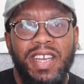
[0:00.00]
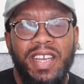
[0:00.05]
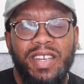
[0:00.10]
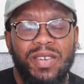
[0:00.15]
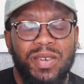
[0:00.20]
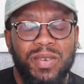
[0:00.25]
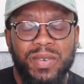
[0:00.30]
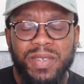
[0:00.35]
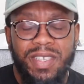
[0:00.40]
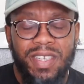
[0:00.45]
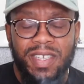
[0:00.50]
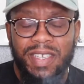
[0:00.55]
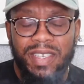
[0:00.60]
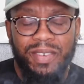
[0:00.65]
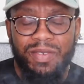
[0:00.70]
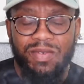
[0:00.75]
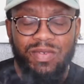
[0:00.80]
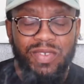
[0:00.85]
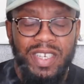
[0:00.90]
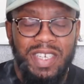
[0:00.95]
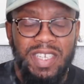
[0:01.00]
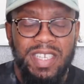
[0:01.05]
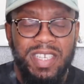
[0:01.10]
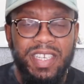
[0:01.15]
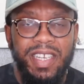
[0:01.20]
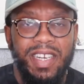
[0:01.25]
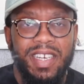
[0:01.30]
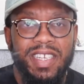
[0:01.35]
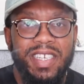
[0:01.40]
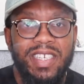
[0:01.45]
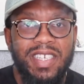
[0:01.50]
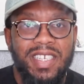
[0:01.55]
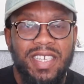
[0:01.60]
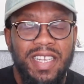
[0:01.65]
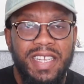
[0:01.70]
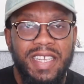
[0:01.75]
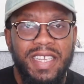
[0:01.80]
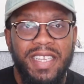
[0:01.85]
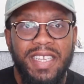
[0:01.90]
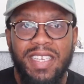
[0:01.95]
I know it's like really
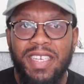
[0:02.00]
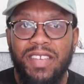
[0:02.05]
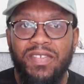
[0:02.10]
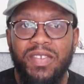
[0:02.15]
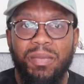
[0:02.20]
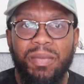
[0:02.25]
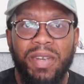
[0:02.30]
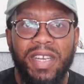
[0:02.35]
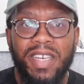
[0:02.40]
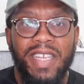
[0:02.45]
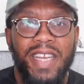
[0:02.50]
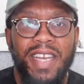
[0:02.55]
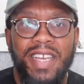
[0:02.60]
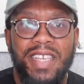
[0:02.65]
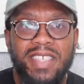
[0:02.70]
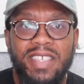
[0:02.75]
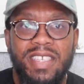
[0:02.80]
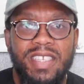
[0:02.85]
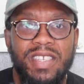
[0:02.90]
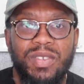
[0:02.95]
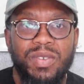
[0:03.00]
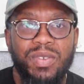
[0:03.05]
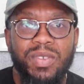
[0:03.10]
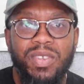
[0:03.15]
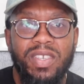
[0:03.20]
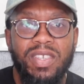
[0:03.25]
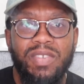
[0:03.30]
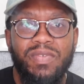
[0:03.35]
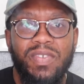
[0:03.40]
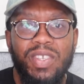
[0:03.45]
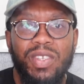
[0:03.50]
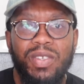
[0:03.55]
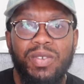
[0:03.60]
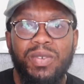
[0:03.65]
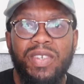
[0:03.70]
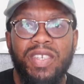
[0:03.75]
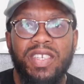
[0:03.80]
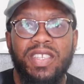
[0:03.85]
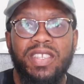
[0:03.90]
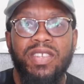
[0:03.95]
cliche and everybody has these New Year's
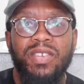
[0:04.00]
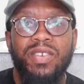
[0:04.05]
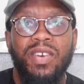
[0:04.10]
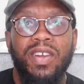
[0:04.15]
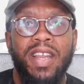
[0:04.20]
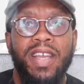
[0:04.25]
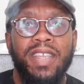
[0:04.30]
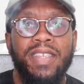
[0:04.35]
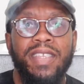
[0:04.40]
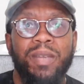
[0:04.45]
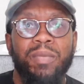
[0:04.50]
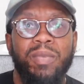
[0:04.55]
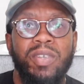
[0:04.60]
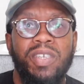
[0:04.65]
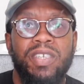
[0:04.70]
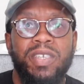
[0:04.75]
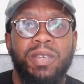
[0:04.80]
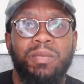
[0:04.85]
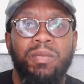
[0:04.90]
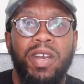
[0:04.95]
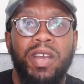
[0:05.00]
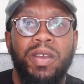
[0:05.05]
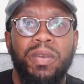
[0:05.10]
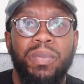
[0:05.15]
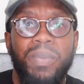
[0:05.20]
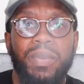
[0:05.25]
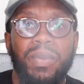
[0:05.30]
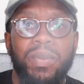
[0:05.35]
resolutions and all that type of shit, but